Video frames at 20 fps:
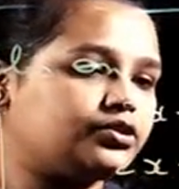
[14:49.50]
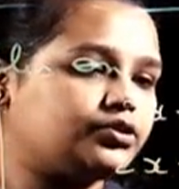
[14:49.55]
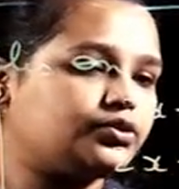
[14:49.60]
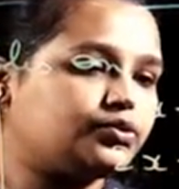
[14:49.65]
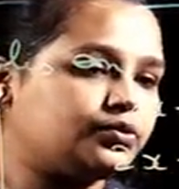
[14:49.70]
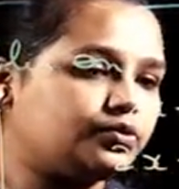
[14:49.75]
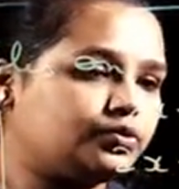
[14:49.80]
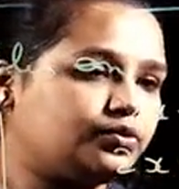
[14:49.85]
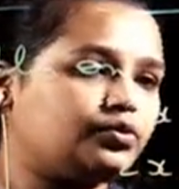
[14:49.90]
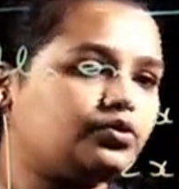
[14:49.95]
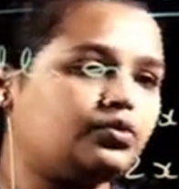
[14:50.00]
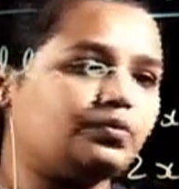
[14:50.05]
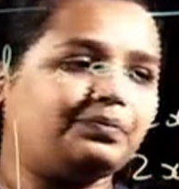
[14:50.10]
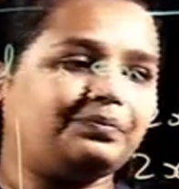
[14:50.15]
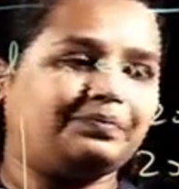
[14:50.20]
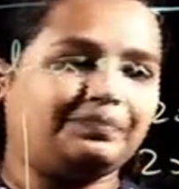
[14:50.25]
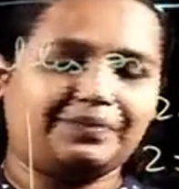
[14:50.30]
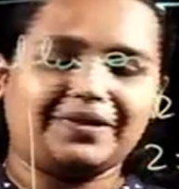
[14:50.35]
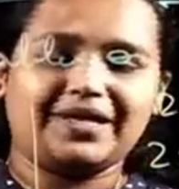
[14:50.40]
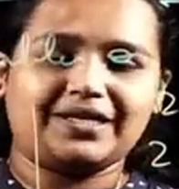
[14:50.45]
2
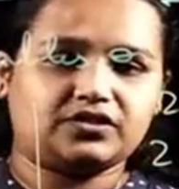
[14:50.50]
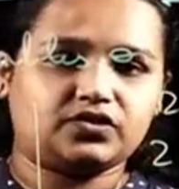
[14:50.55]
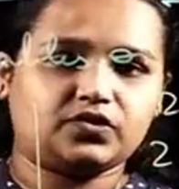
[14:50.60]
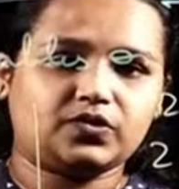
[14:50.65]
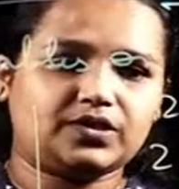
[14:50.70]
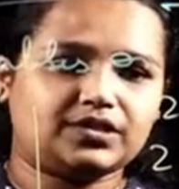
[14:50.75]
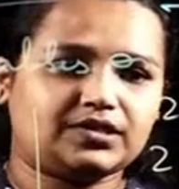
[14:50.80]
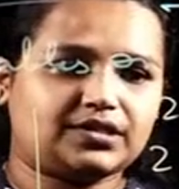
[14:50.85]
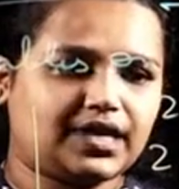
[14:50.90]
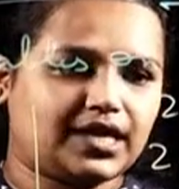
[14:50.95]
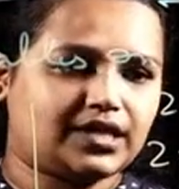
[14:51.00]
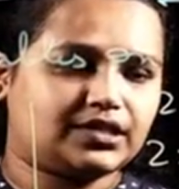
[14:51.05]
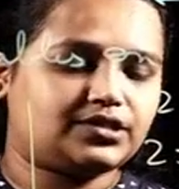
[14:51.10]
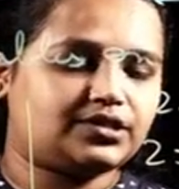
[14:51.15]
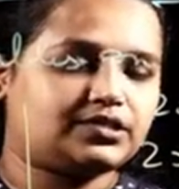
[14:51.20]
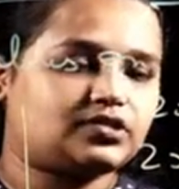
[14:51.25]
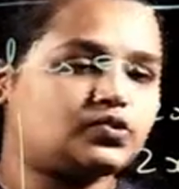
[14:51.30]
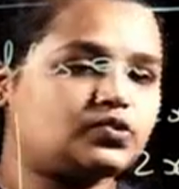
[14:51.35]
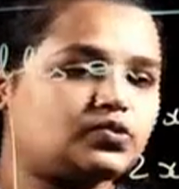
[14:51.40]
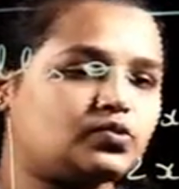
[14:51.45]
plus 2 is there,
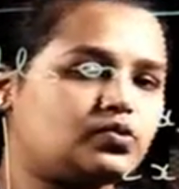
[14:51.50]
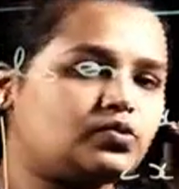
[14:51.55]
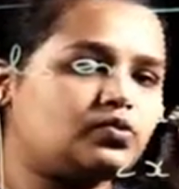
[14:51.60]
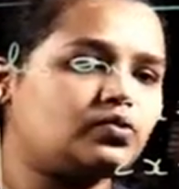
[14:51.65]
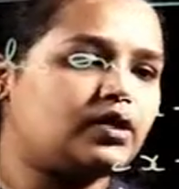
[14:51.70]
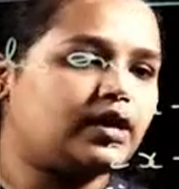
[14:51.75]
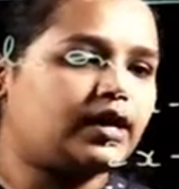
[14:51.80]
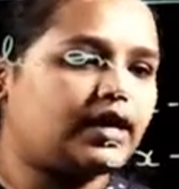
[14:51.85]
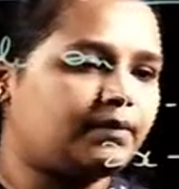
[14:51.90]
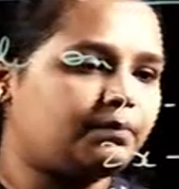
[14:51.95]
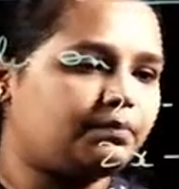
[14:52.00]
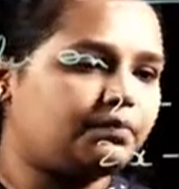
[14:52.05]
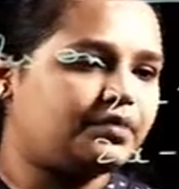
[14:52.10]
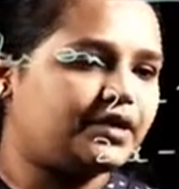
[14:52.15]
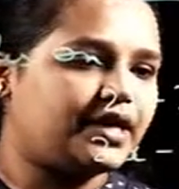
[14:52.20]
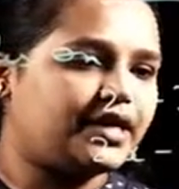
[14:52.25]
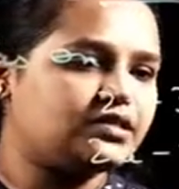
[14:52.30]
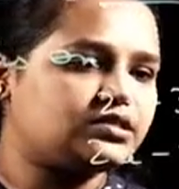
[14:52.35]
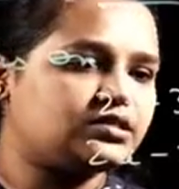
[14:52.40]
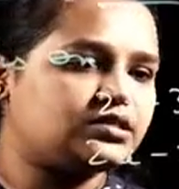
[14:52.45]
just 2
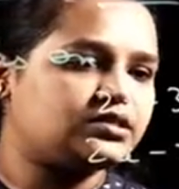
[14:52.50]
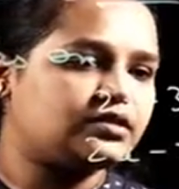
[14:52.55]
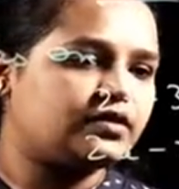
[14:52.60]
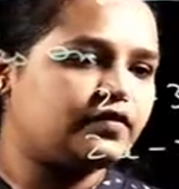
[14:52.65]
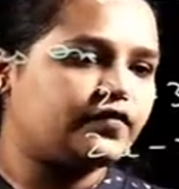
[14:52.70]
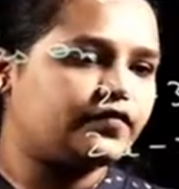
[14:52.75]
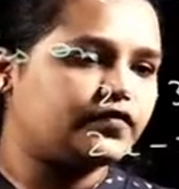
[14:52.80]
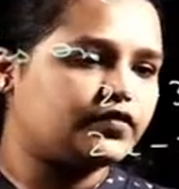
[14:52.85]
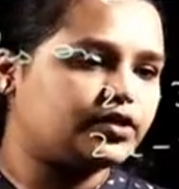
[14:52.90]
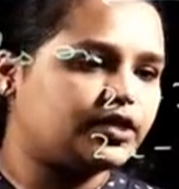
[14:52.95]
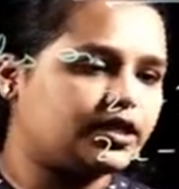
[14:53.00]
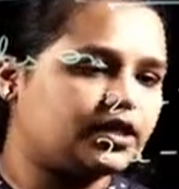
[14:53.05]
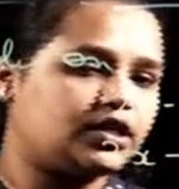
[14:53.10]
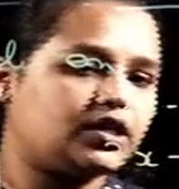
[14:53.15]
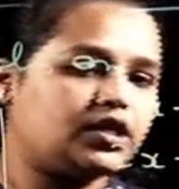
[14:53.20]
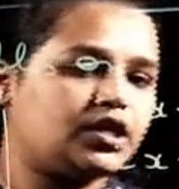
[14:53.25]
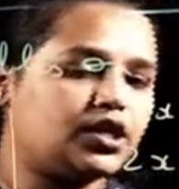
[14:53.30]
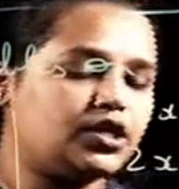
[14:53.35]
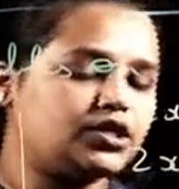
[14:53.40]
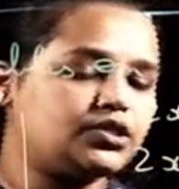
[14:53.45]
plus 3.
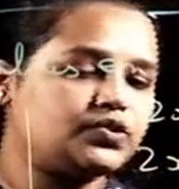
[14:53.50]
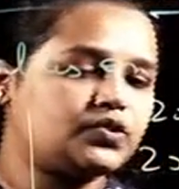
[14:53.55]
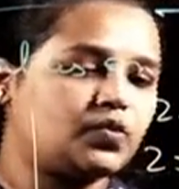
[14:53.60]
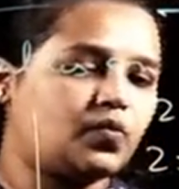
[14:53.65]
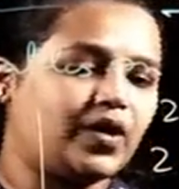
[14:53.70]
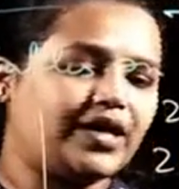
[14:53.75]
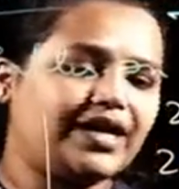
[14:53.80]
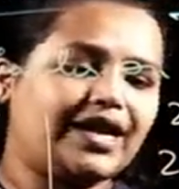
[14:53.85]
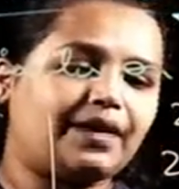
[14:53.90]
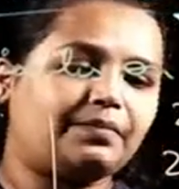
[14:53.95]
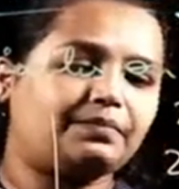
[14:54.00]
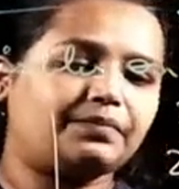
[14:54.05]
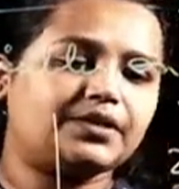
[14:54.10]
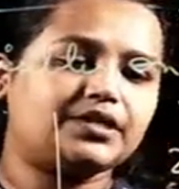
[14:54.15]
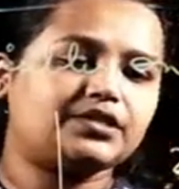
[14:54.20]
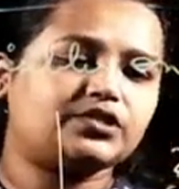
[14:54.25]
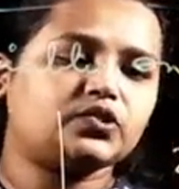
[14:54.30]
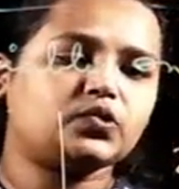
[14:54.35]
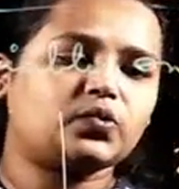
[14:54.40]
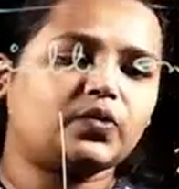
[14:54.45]
So, what
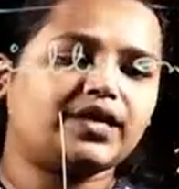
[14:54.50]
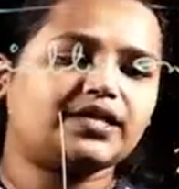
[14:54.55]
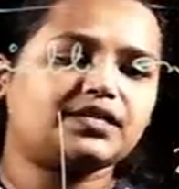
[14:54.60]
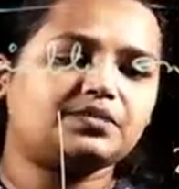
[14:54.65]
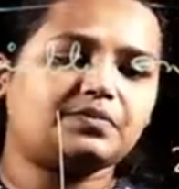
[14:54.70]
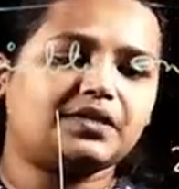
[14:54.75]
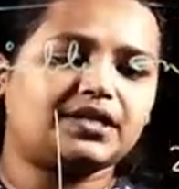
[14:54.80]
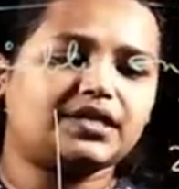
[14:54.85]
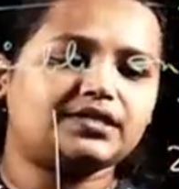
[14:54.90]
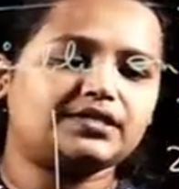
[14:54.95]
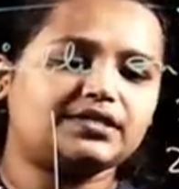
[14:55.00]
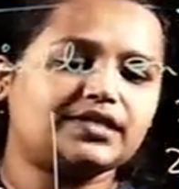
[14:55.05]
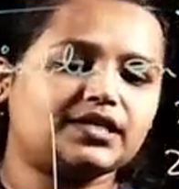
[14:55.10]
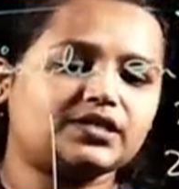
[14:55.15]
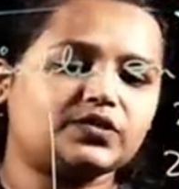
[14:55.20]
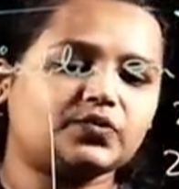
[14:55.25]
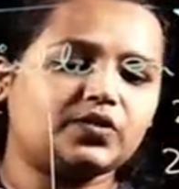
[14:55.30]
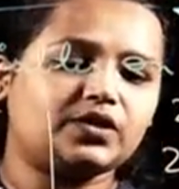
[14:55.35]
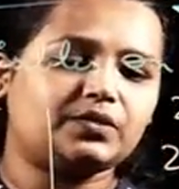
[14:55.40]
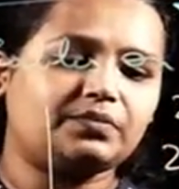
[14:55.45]
happens? 2x minus
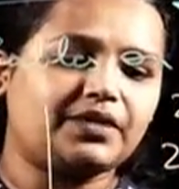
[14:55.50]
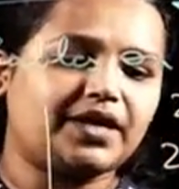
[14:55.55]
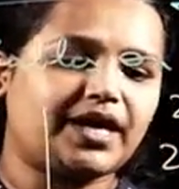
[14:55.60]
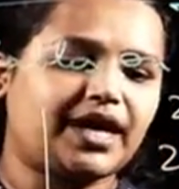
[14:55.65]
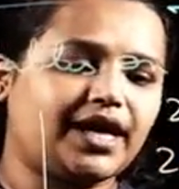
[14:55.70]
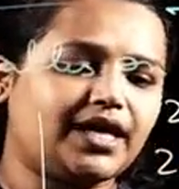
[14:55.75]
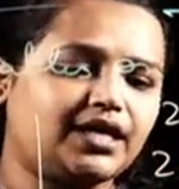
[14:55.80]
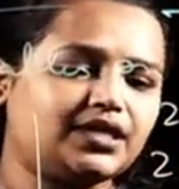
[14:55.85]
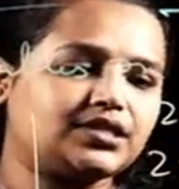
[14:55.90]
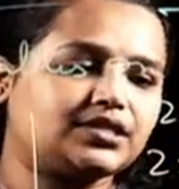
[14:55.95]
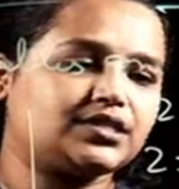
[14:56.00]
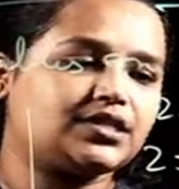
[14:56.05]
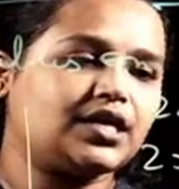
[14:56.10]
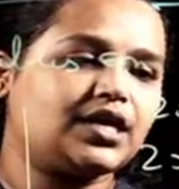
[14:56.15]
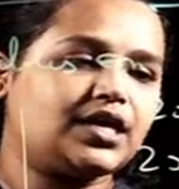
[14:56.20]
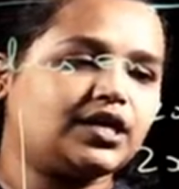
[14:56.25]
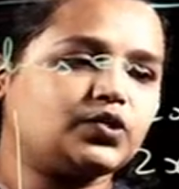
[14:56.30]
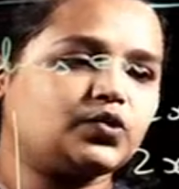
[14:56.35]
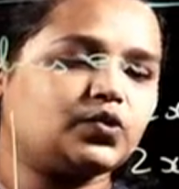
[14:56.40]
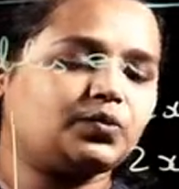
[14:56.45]
x will be x,
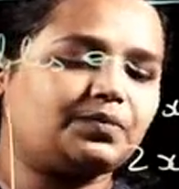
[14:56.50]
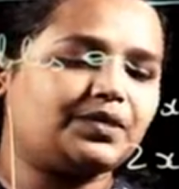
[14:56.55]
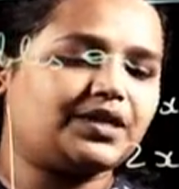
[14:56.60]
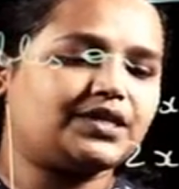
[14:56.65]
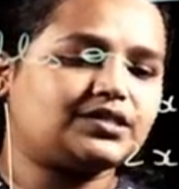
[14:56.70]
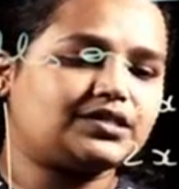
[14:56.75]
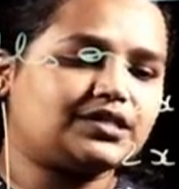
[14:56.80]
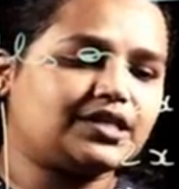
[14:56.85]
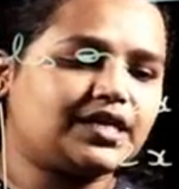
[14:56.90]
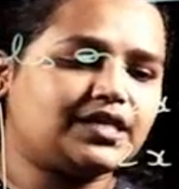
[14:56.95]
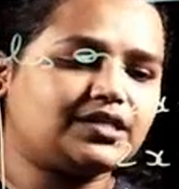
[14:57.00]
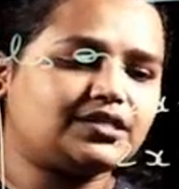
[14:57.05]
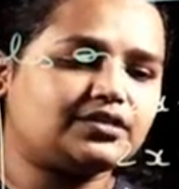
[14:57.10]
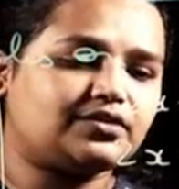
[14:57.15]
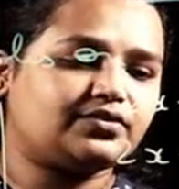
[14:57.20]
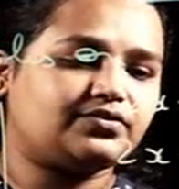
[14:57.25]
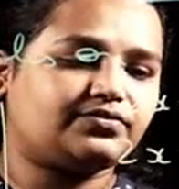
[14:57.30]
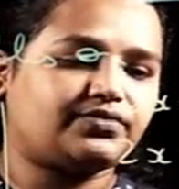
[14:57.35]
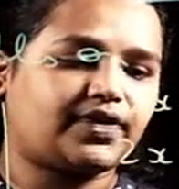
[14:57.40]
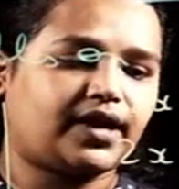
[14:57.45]
2 plus 3 is
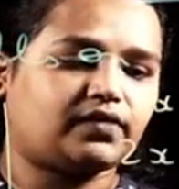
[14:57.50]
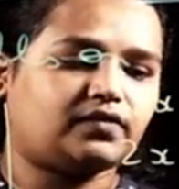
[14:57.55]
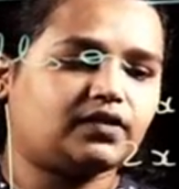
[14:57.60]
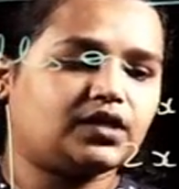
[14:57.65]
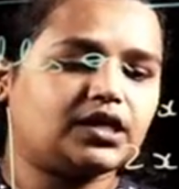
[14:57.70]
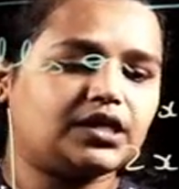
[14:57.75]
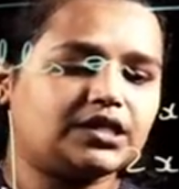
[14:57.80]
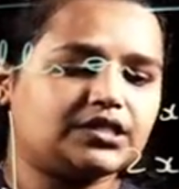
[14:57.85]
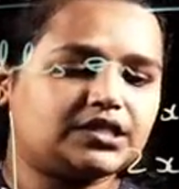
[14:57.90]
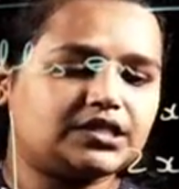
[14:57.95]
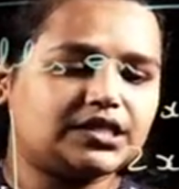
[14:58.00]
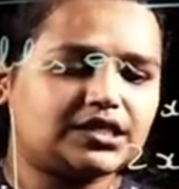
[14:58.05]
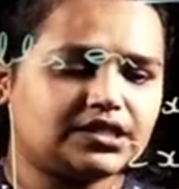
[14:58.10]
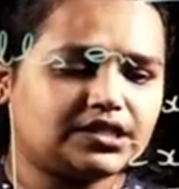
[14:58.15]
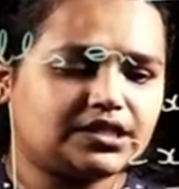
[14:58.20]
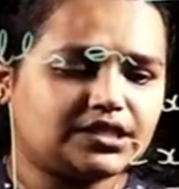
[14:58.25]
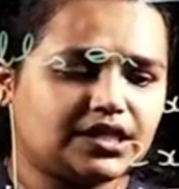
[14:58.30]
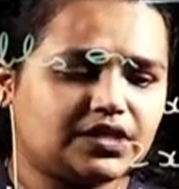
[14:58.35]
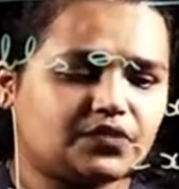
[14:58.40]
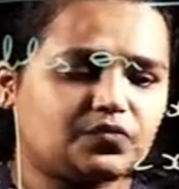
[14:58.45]
5.
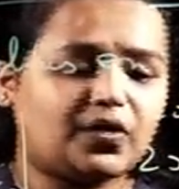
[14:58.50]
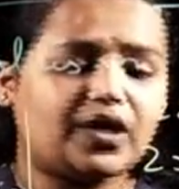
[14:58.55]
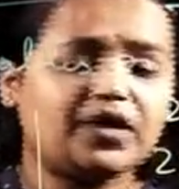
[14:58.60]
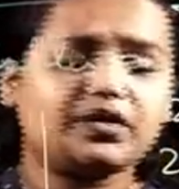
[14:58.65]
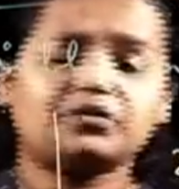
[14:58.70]
Just in